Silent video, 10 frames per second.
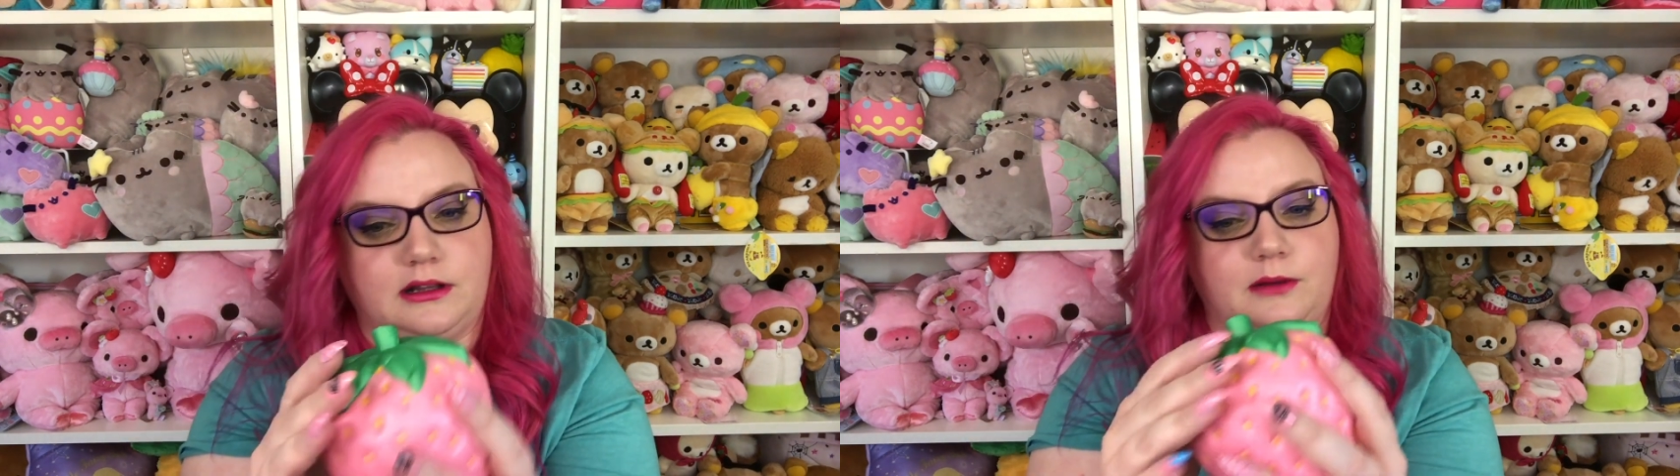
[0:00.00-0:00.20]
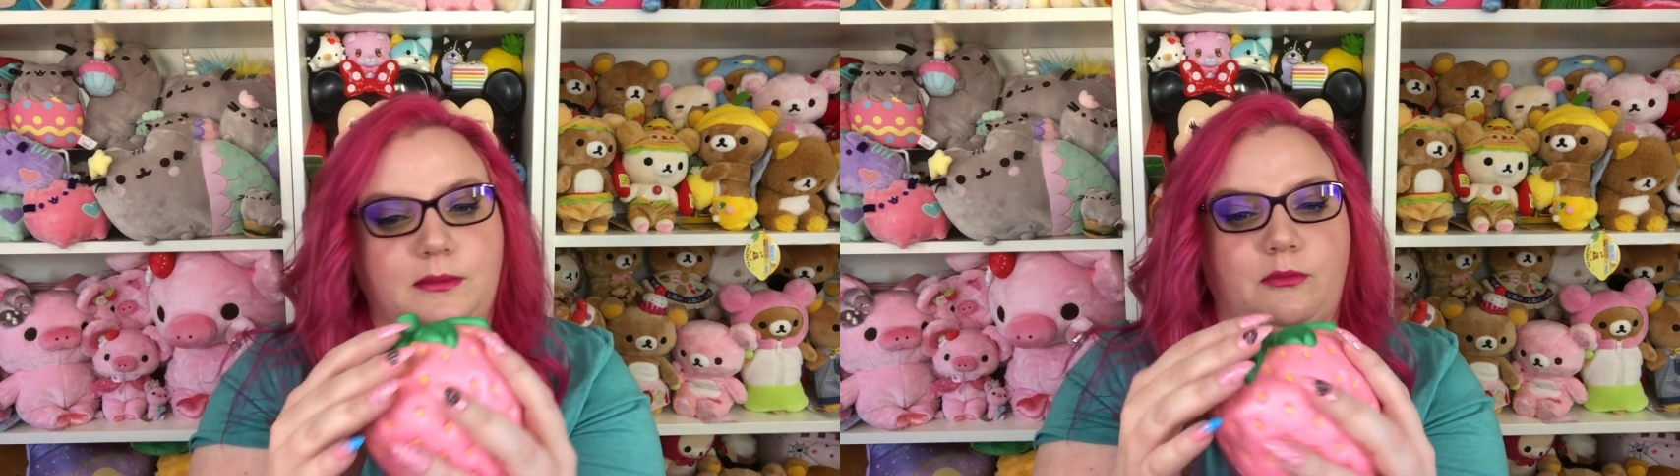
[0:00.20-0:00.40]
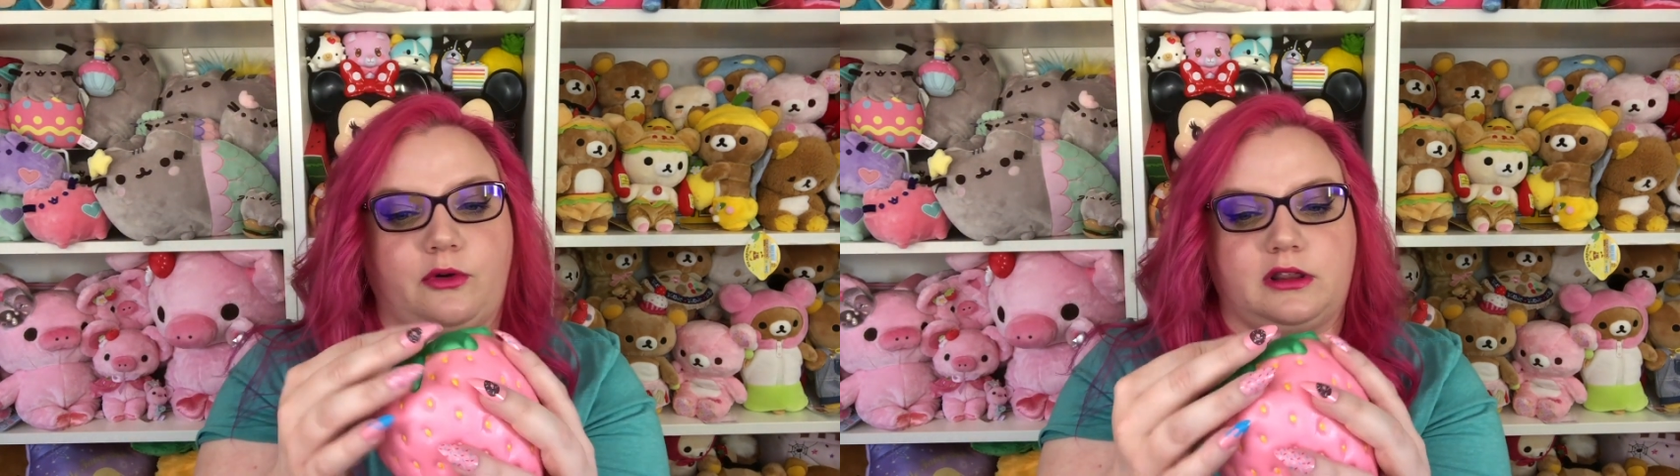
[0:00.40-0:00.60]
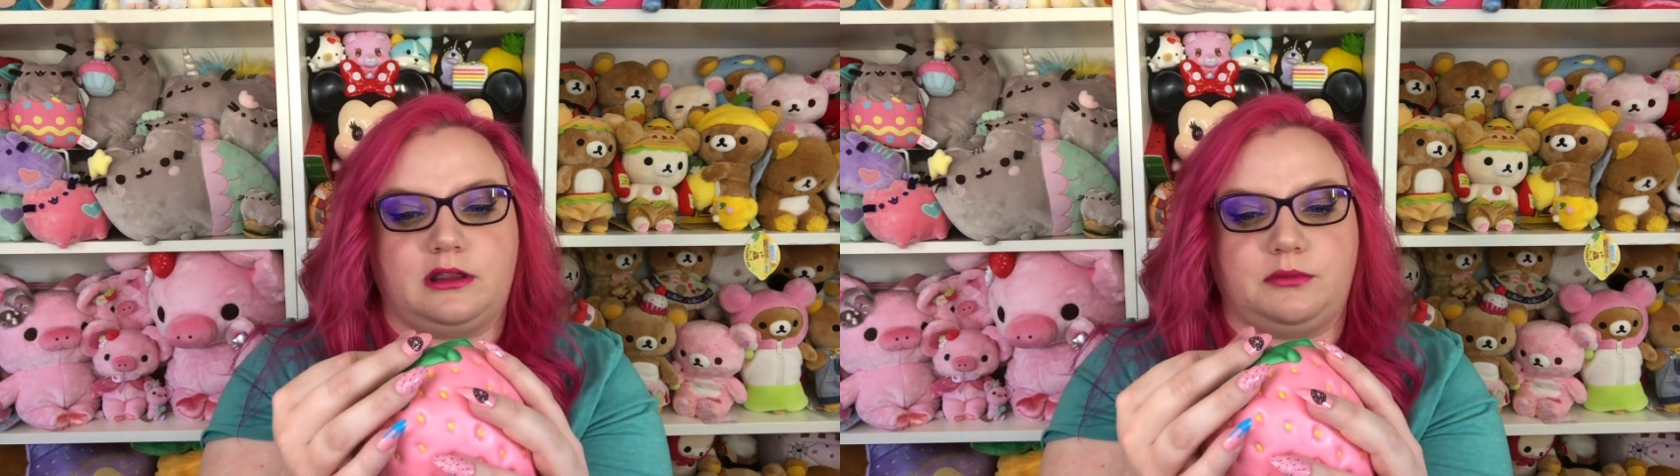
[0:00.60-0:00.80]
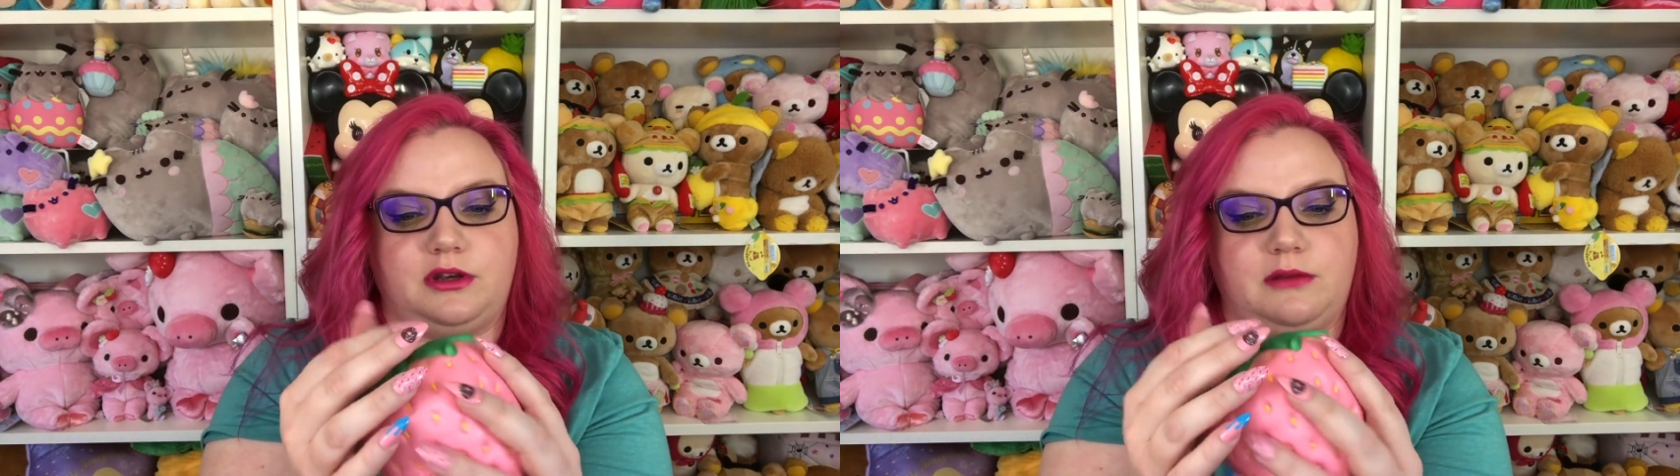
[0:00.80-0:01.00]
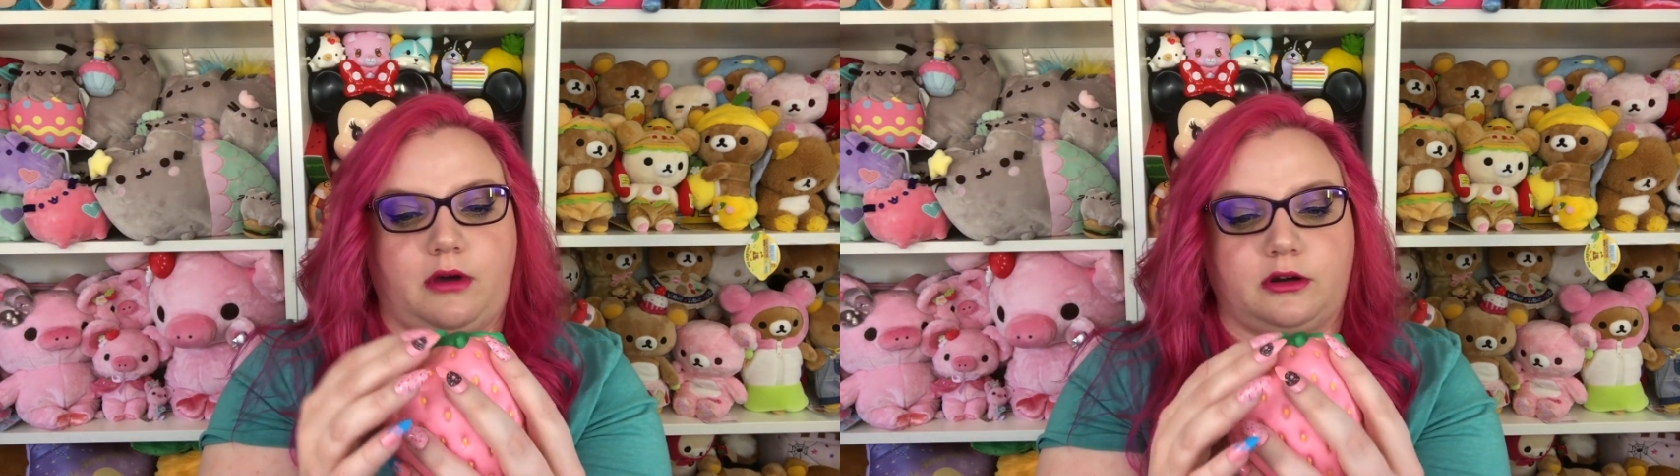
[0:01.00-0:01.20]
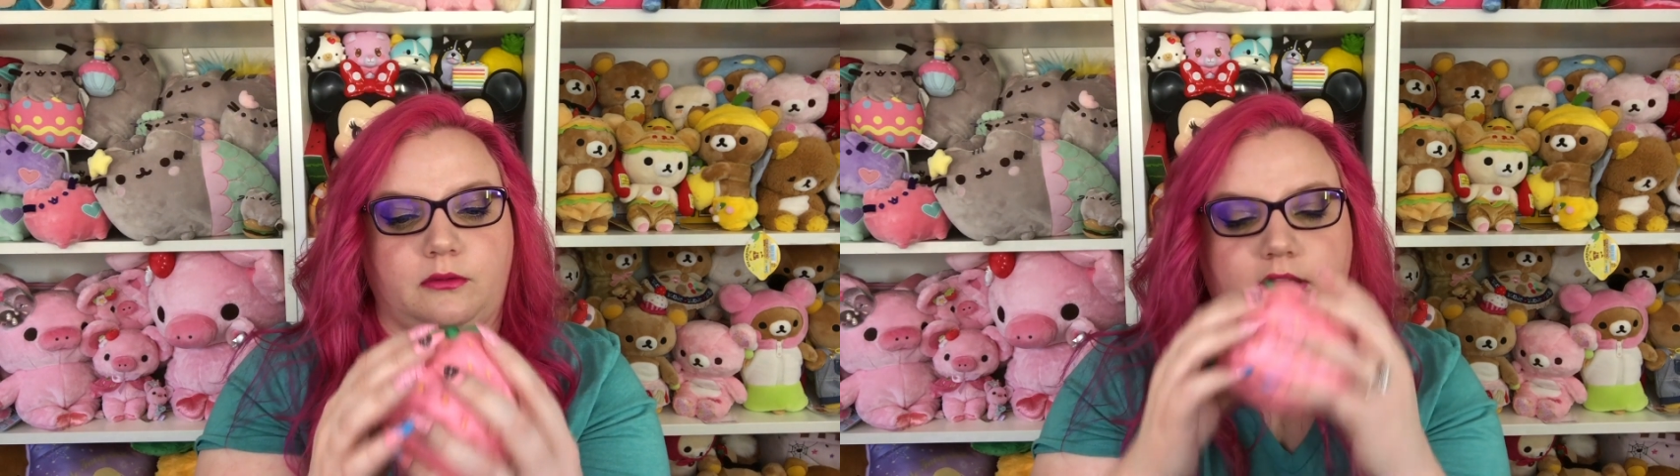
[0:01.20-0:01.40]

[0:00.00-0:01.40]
a little bit more than the Punimaru